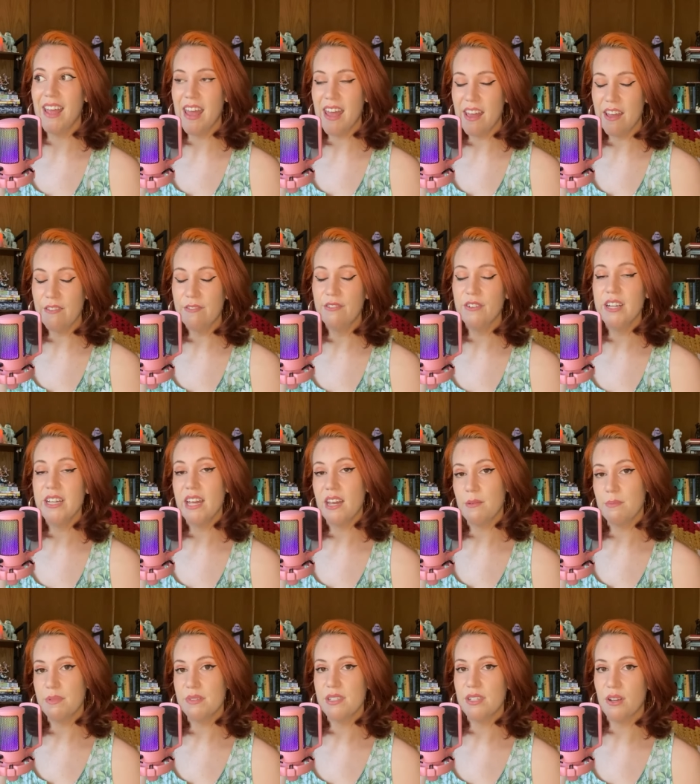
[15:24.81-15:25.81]
Every
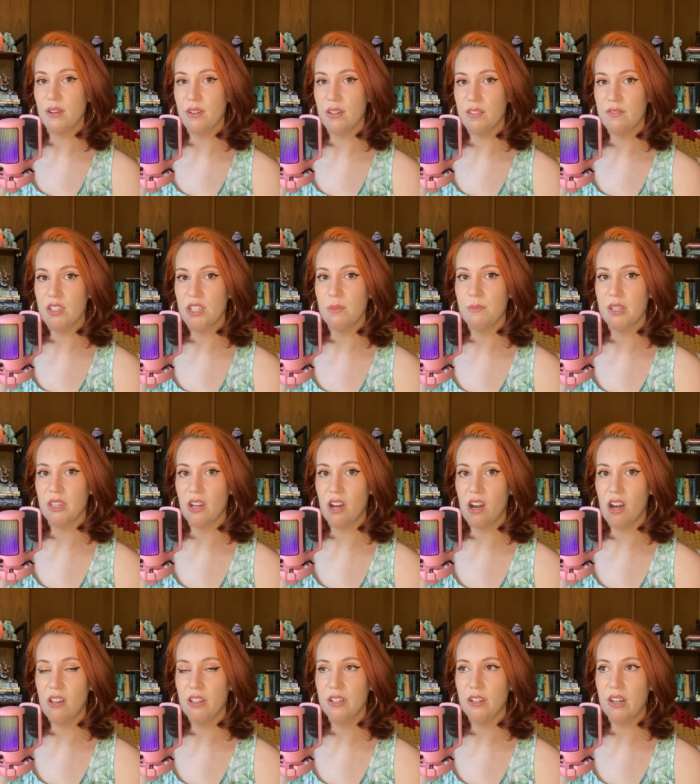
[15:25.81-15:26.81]
episode of Jem and the
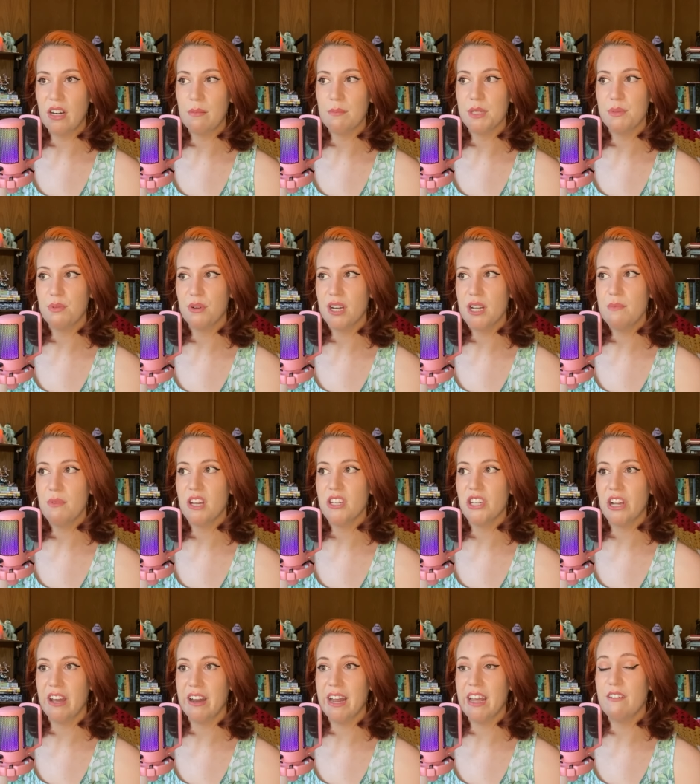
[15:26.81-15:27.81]
Holograms pretty much had